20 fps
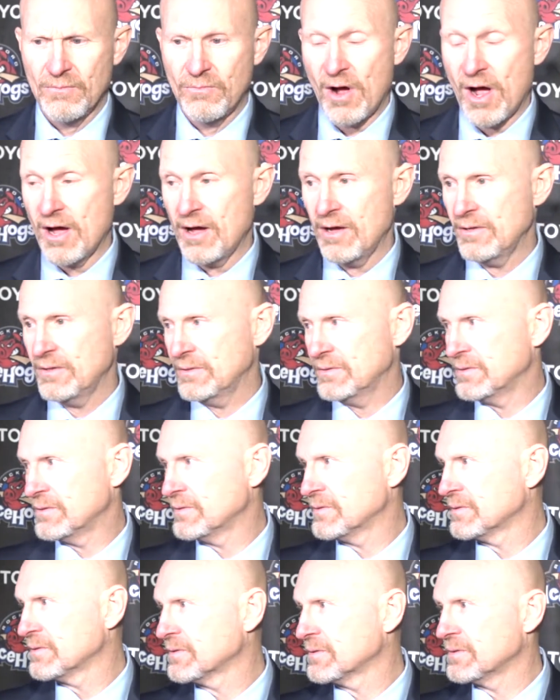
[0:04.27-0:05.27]
Well,
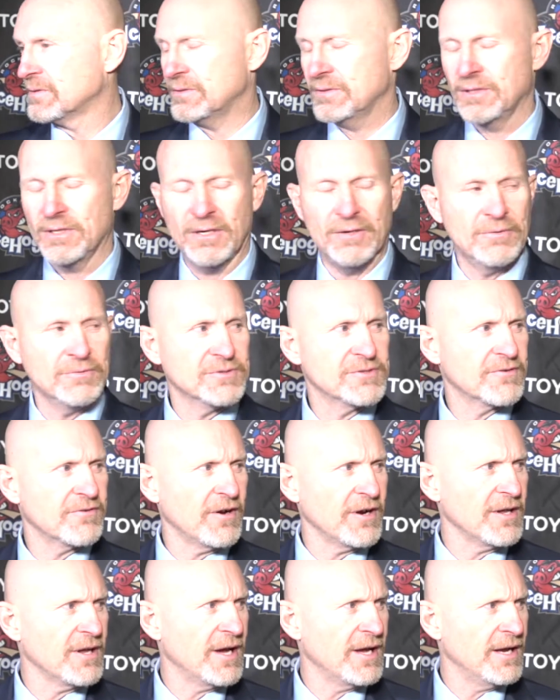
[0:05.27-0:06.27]
you know, it was
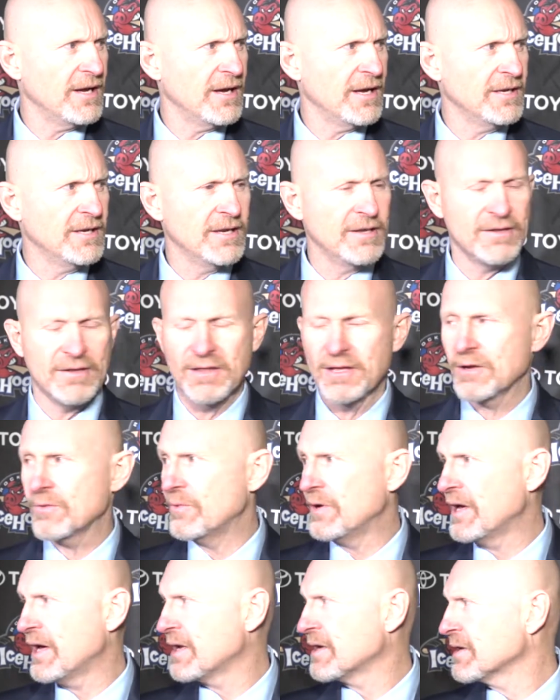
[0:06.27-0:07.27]
funny. I didn't think
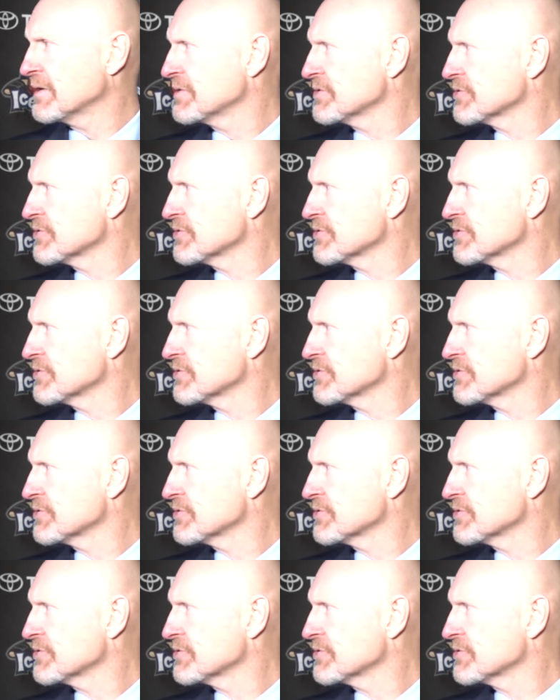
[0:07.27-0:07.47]
we had a